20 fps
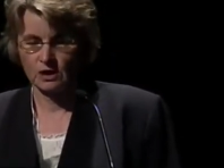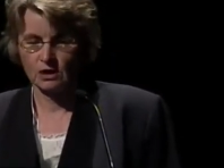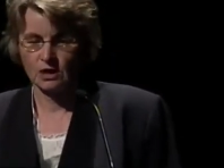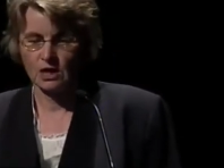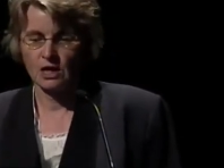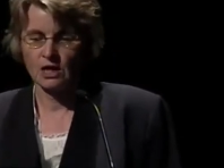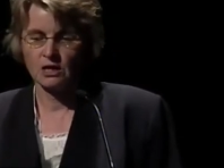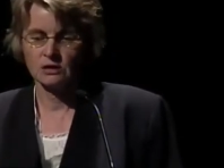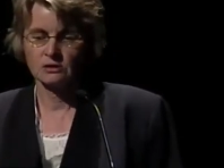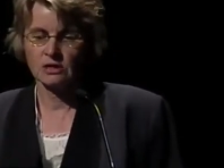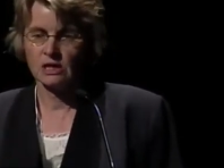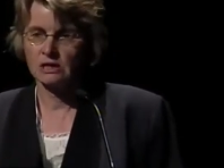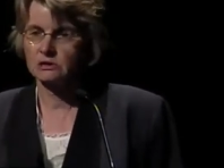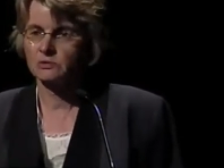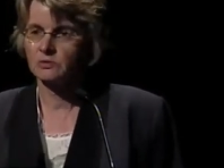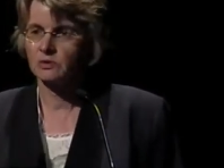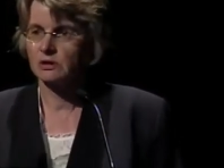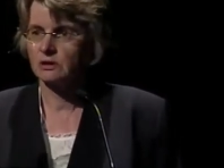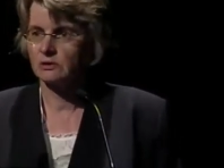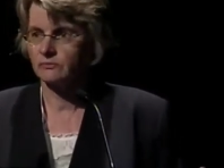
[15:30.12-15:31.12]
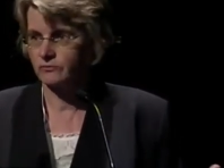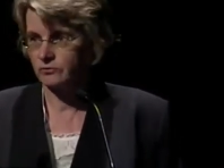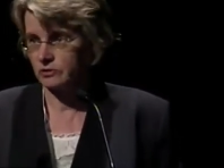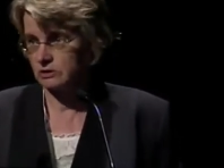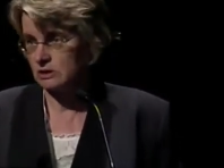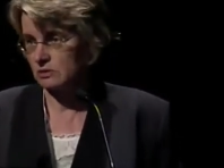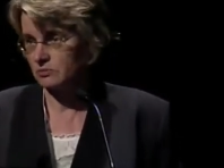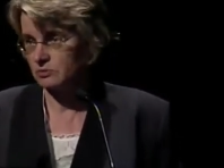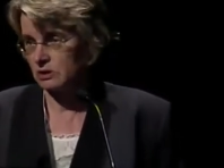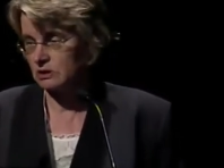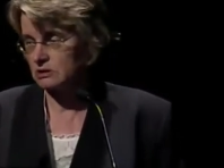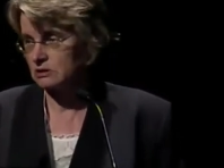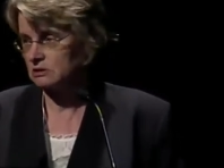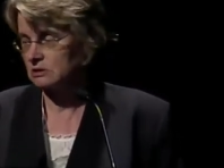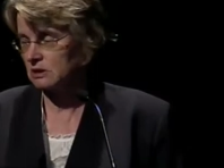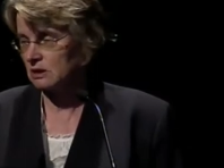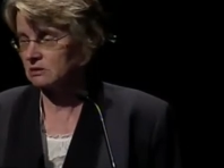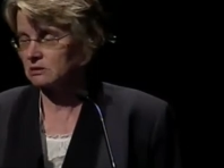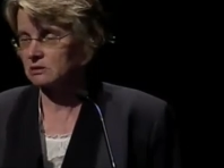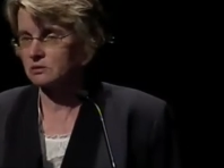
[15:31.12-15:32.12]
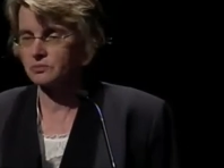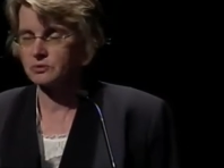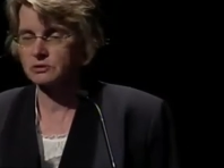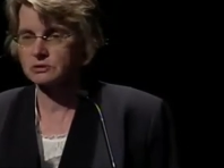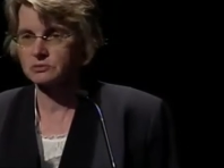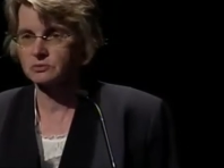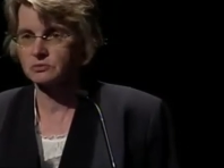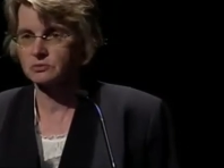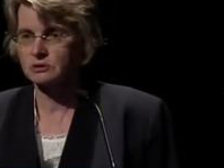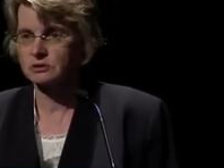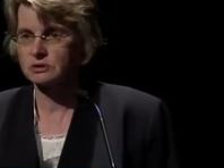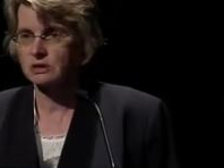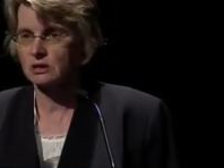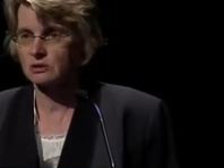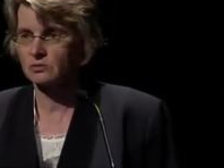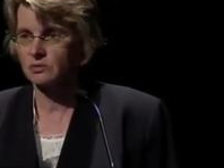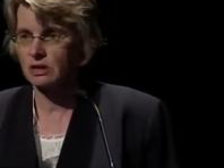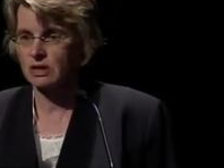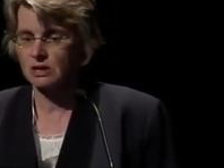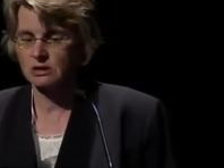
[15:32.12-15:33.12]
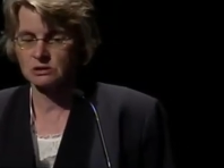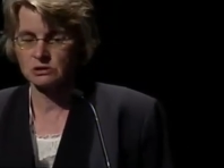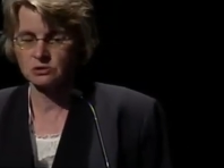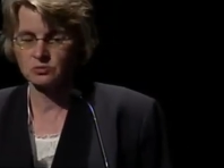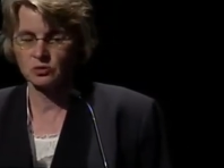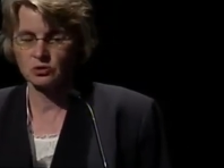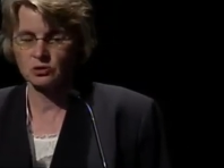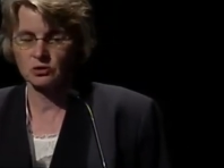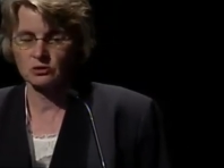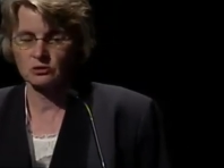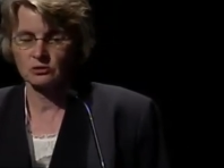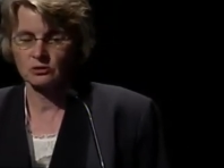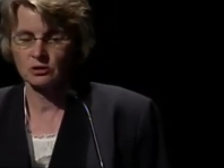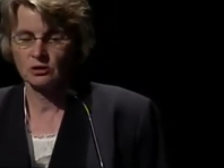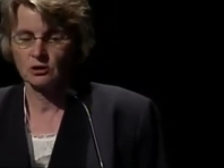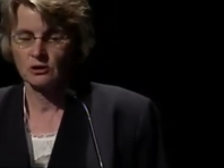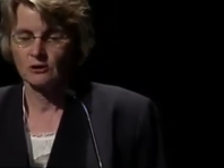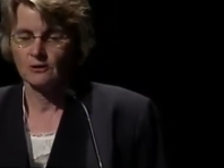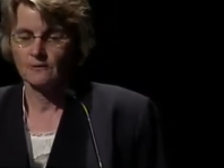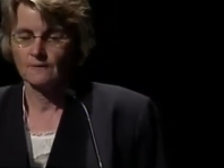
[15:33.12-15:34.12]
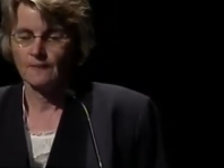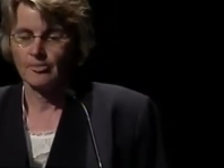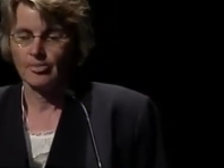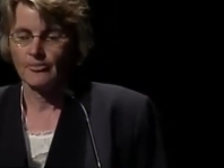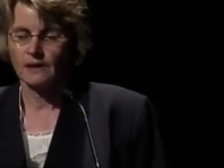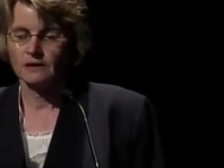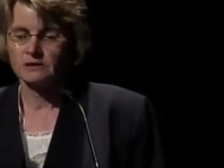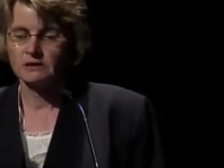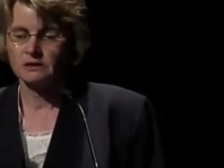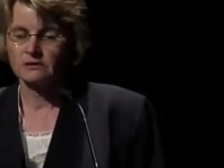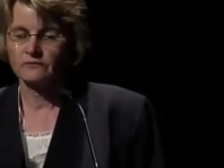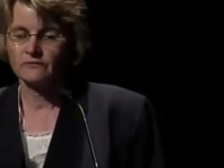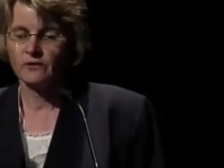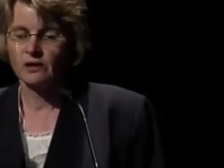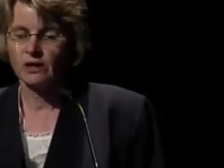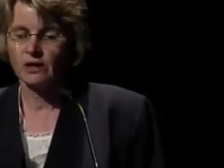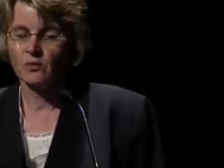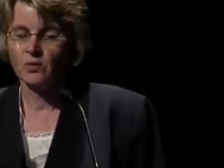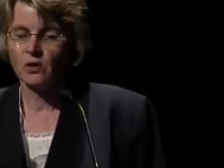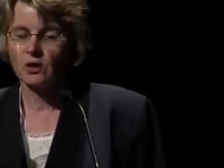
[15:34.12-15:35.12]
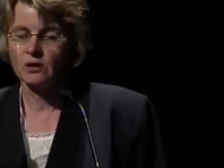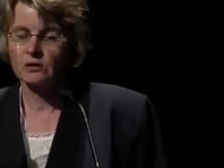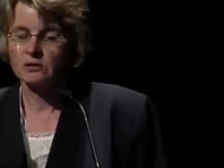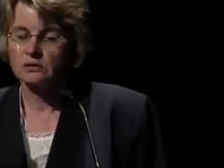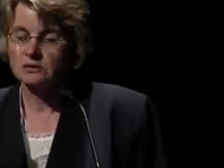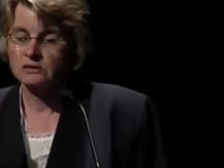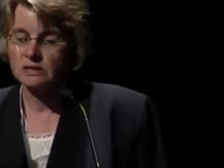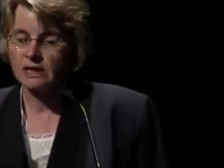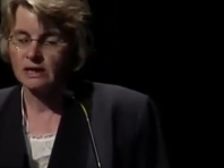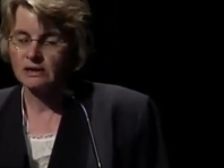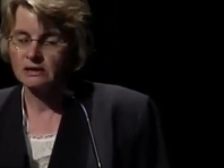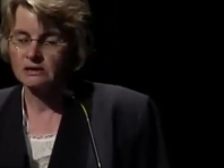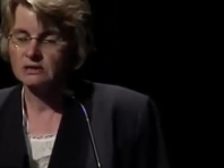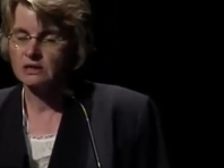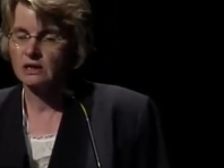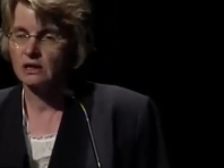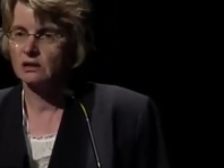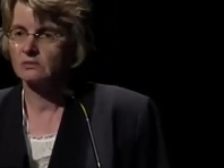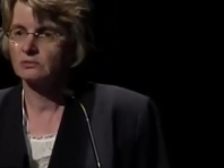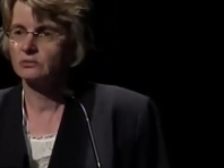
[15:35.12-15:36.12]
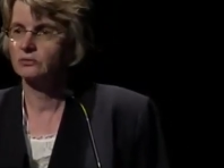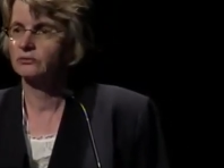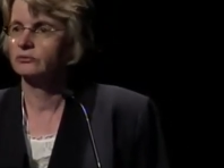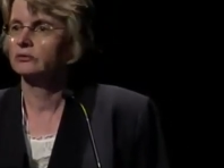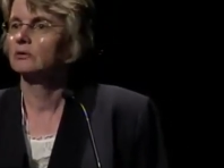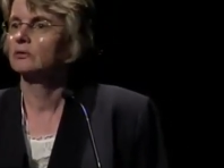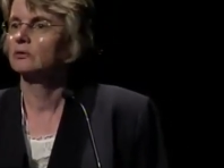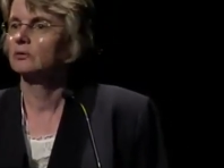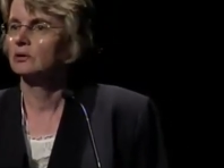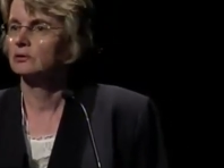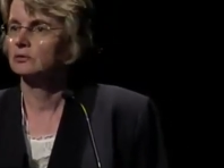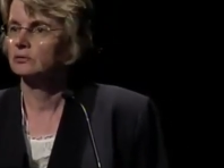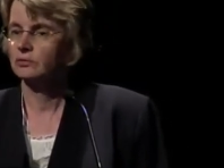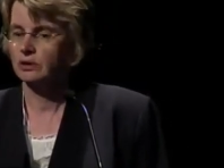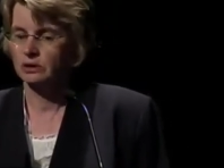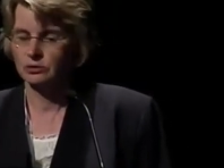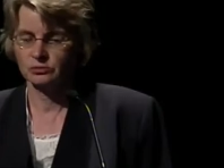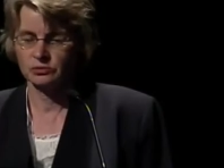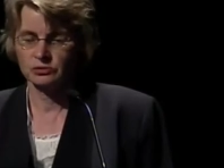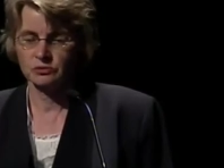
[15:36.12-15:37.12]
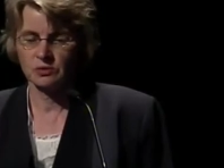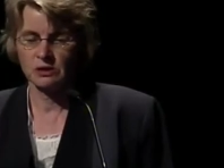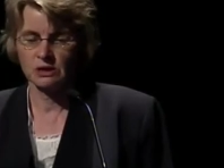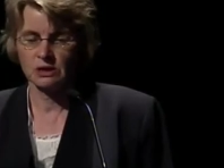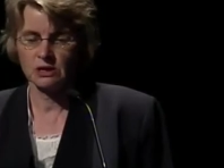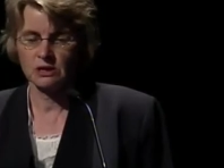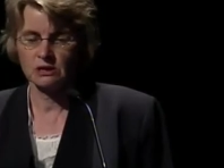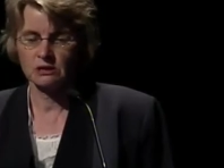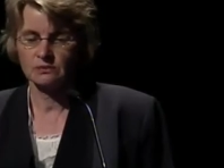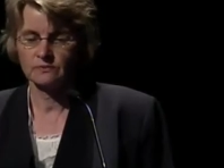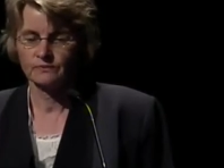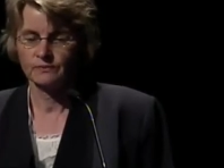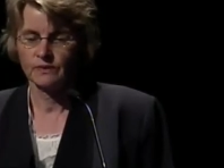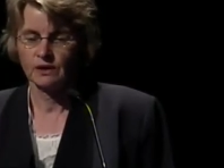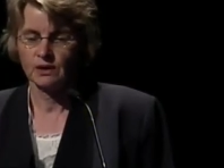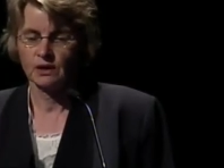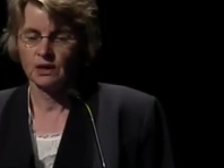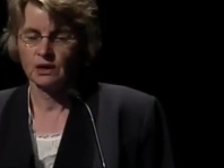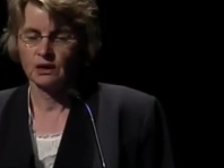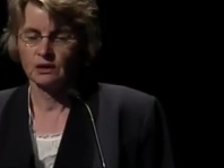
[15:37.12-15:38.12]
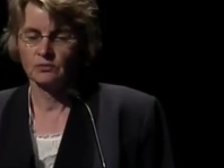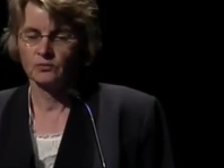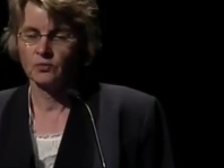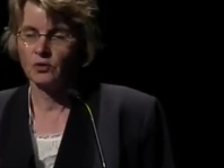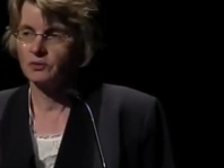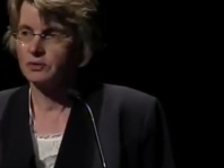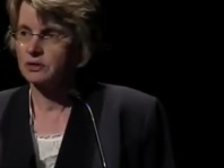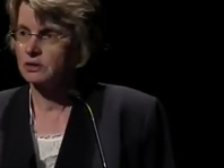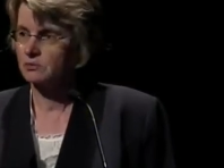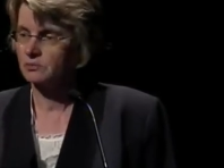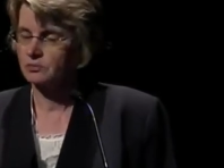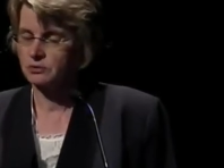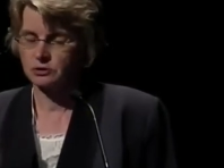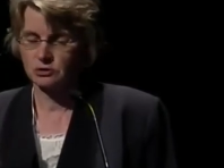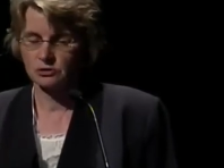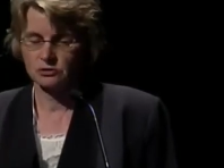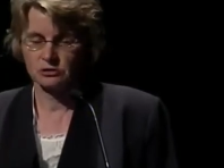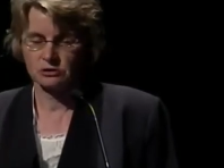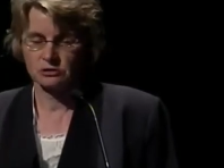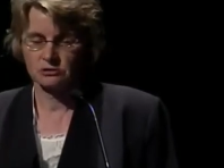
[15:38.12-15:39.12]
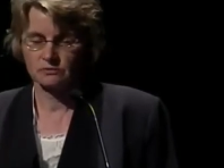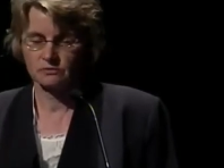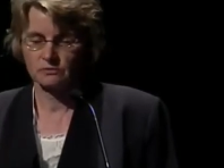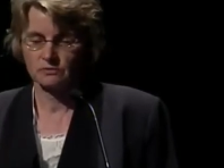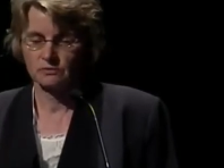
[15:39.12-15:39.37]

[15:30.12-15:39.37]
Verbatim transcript: And that's where, for example, that's exactly the principle that data warehouses work on. Identify what data tables, what records we need, and what we can produce.